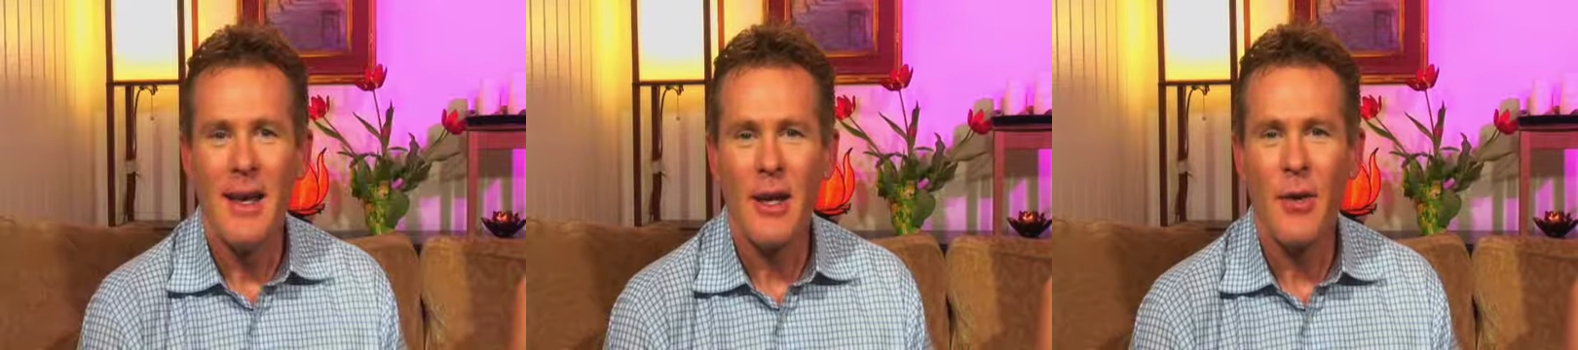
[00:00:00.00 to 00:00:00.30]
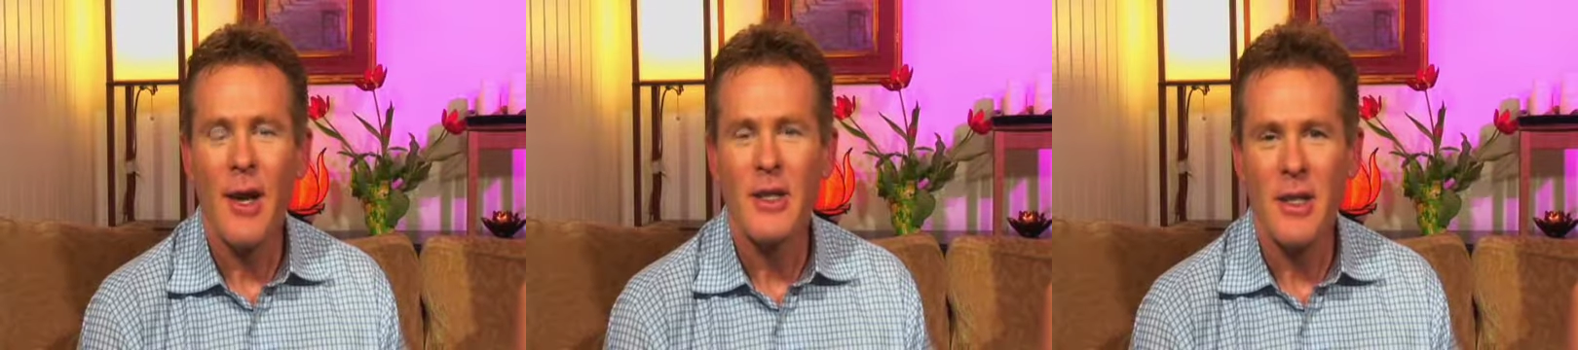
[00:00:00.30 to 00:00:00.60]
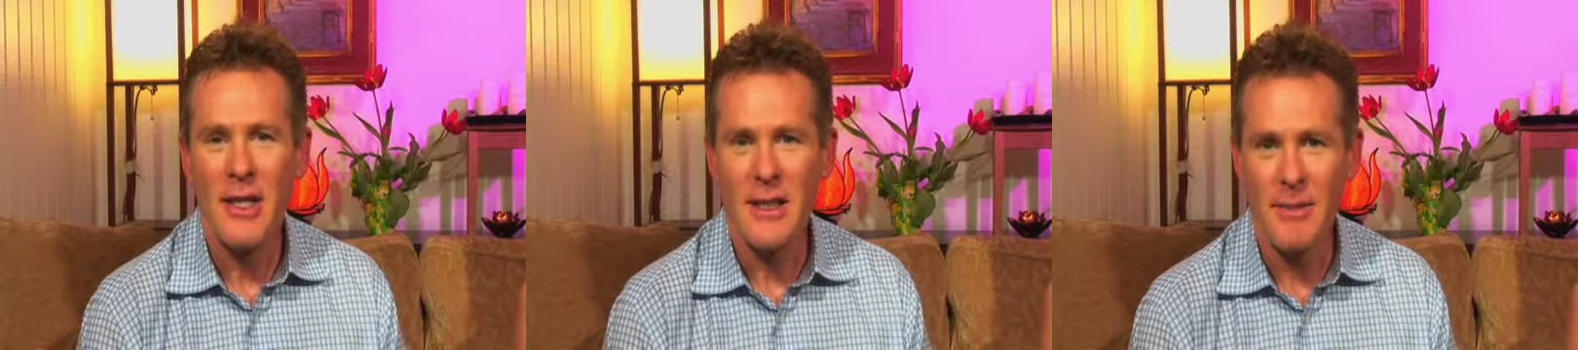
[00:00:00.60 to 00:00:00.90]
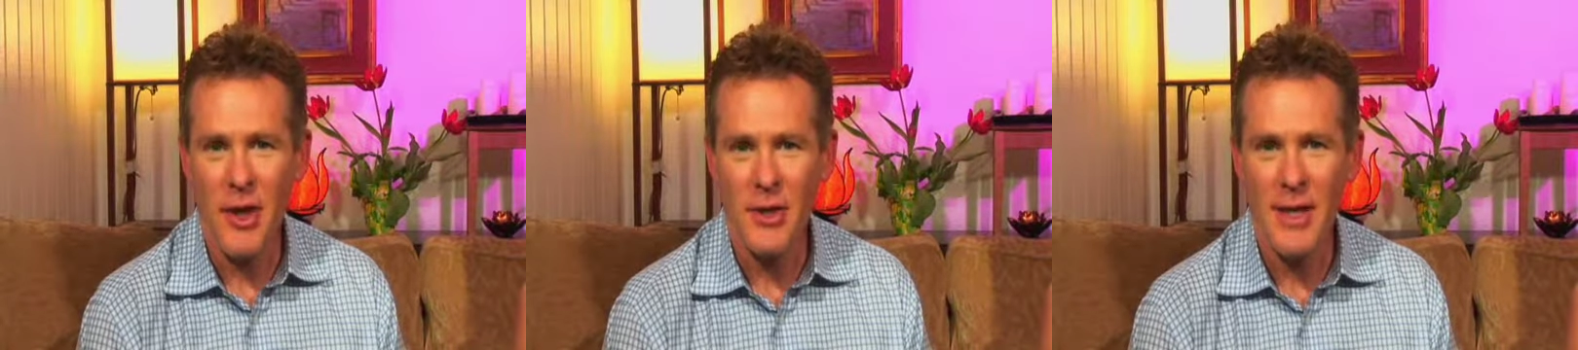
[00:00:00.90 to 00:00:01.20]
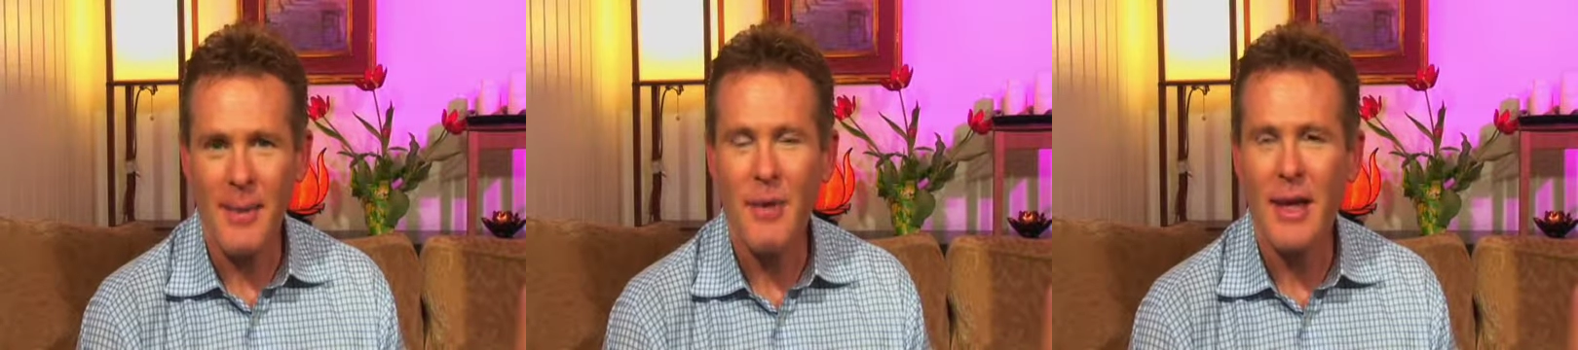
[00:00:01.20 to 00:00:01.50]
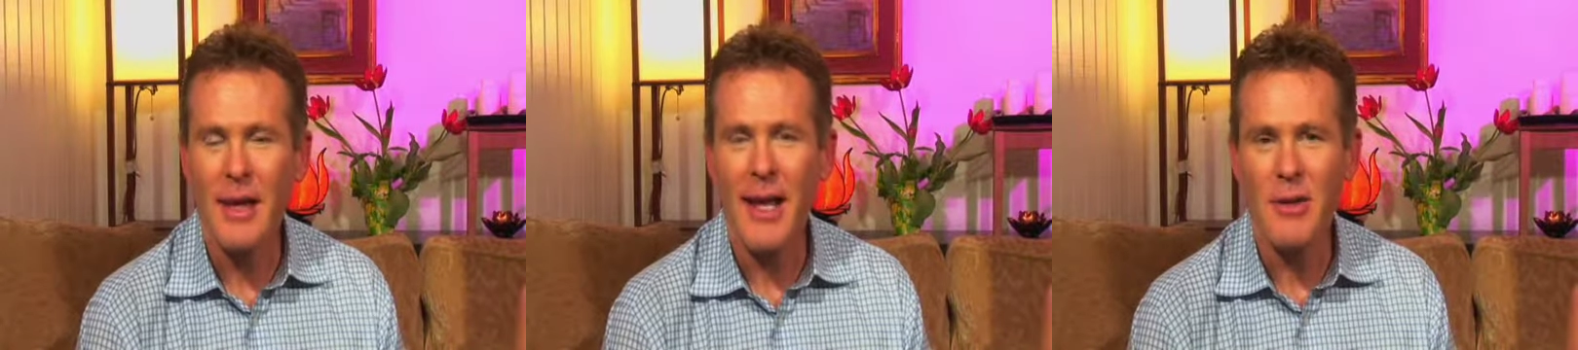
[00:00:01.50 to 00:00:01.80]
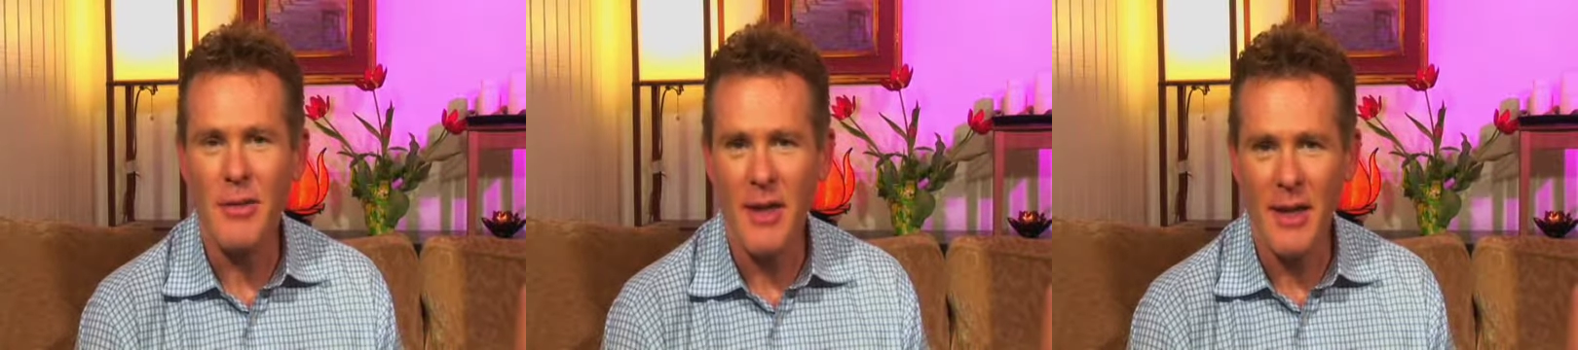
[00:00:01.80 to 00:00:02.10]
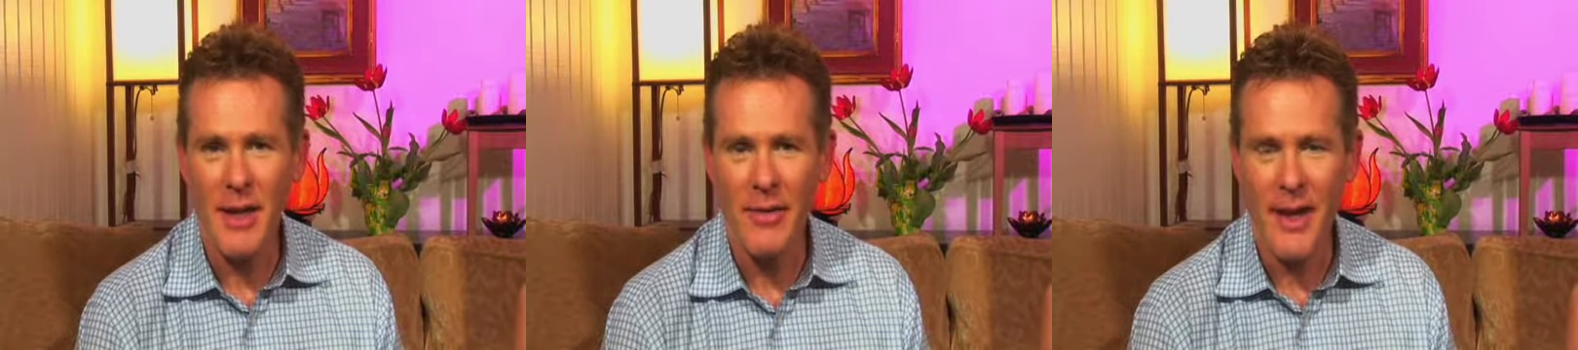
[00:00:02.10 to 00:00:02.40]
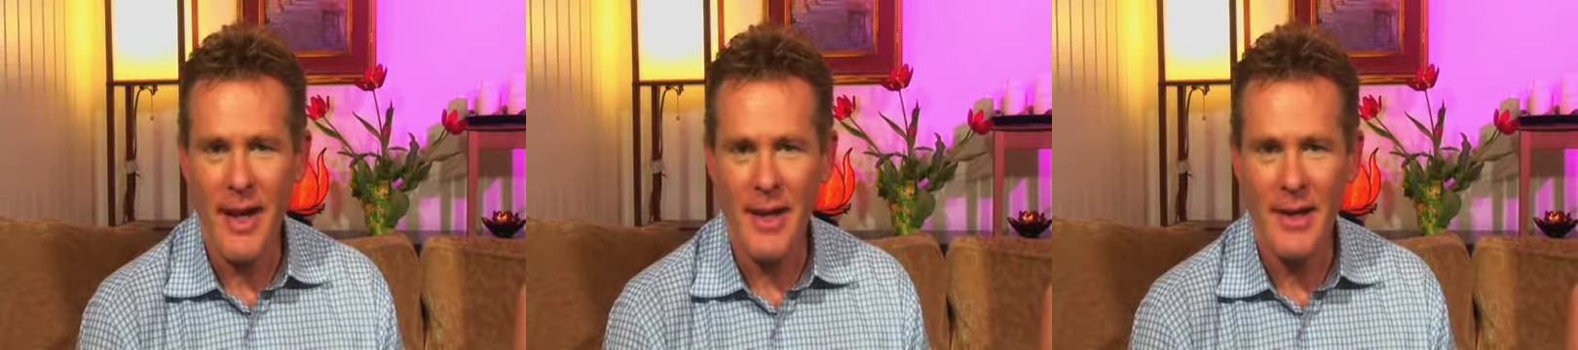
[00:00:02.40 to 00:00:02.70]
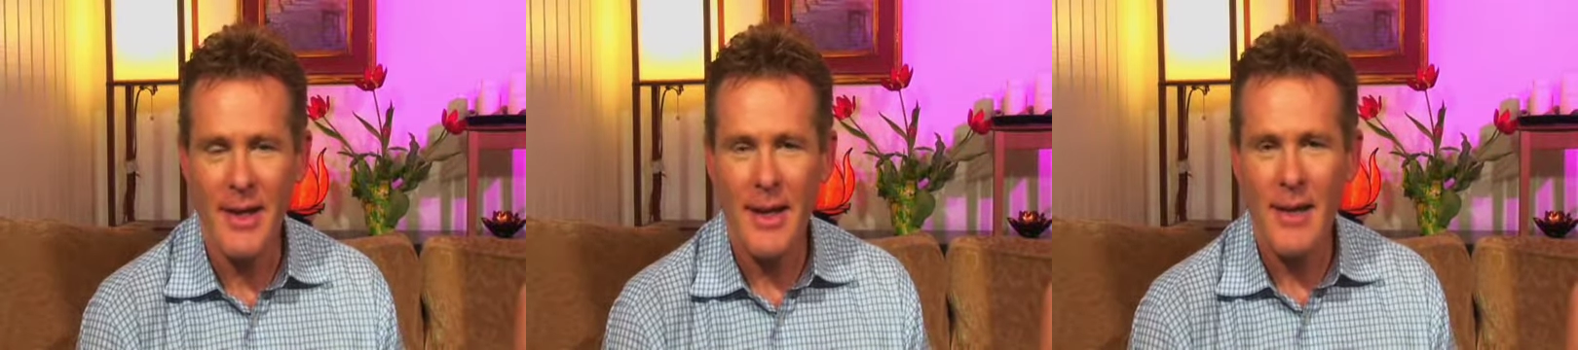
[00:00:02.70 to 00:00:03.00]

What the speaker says: Congratulations, Margie. I'm really glad you fell in love again.